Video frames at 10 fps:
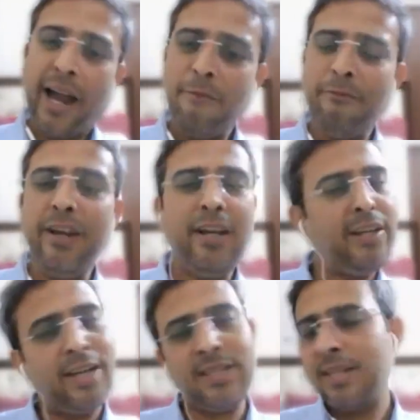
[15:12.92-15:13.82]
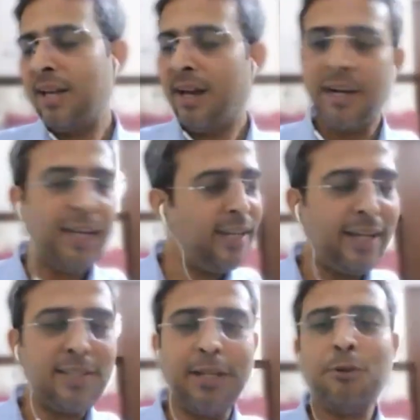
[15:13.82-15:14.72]
Right. So I feel, yes,
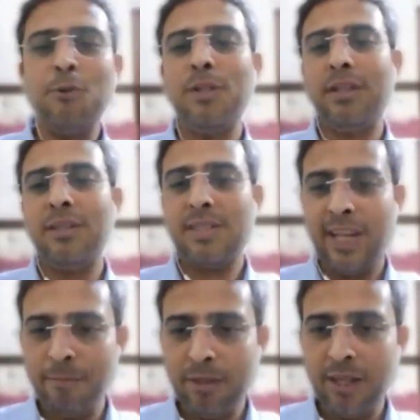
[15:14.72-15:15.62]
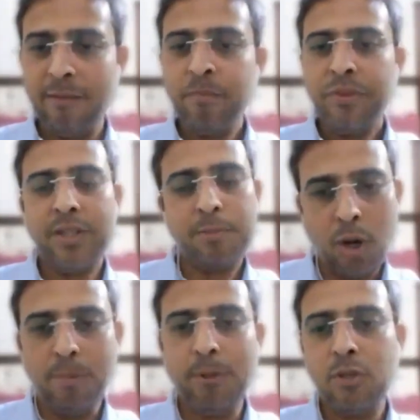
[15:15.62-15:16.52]
again I stick to the same
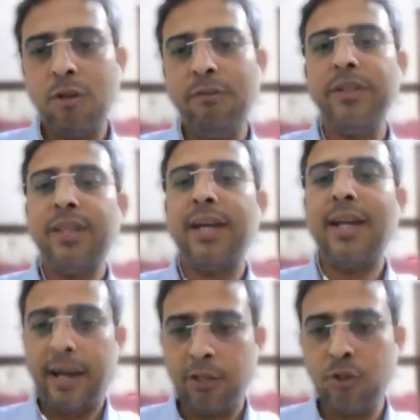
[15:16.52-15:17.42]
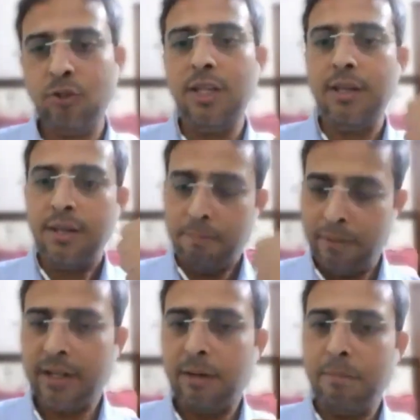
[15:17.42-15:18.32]
thing. This problem solving can
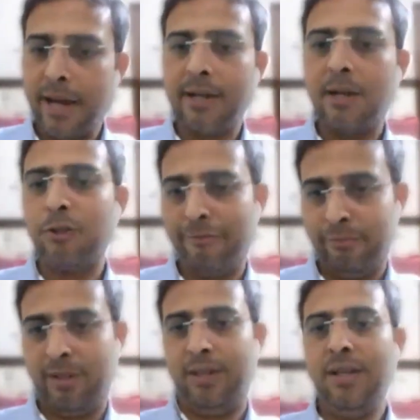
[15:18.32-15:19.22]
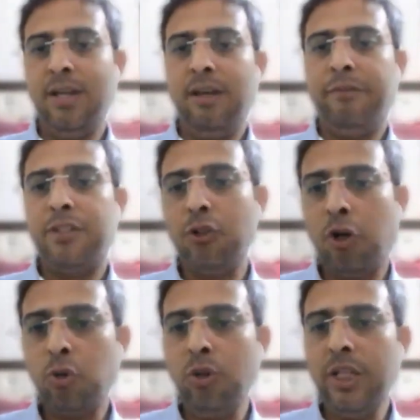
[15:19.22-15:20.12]
actually make a man out of me,
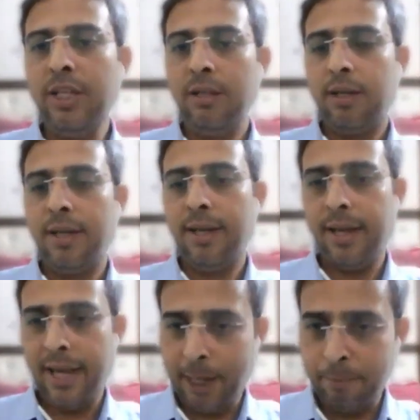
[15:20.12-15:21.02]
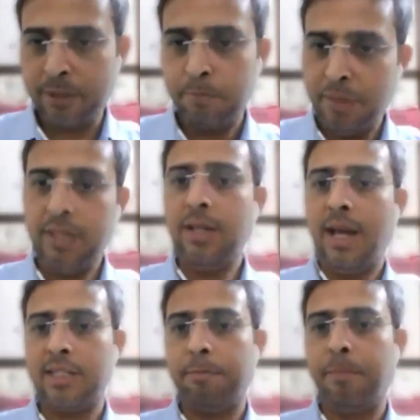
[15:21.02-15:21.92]
which not only
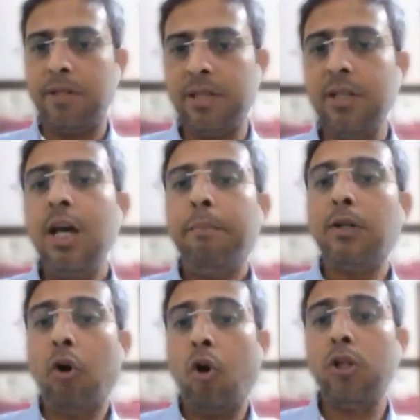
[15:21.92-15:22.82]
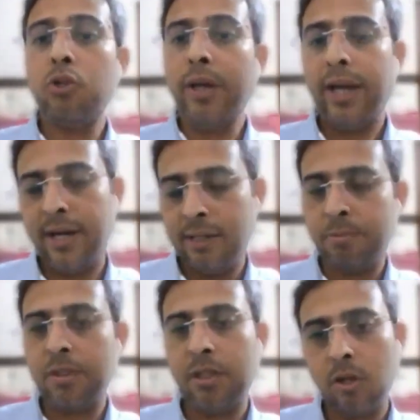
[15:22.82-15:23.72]
helps me as a person but
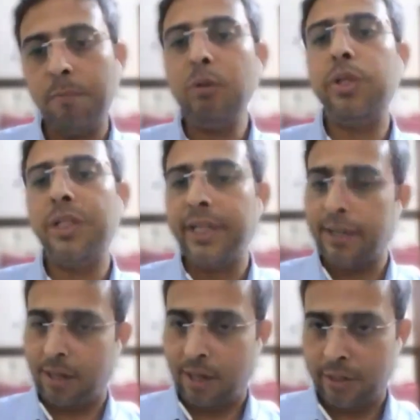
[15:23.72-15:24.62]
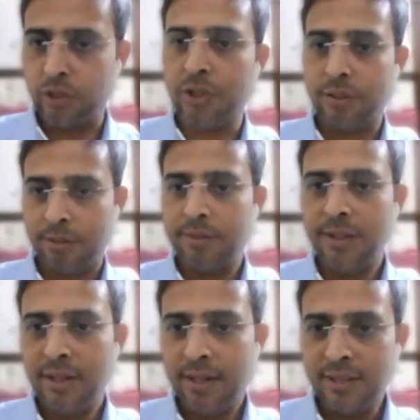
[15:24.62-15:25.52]
also helps the community at
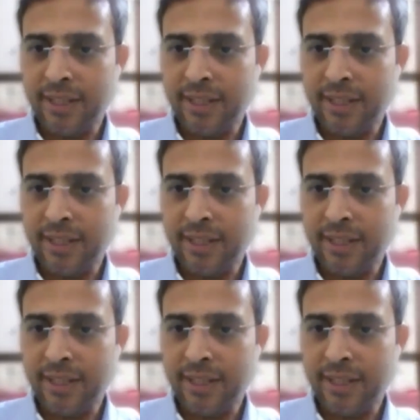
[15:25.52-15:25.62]
large.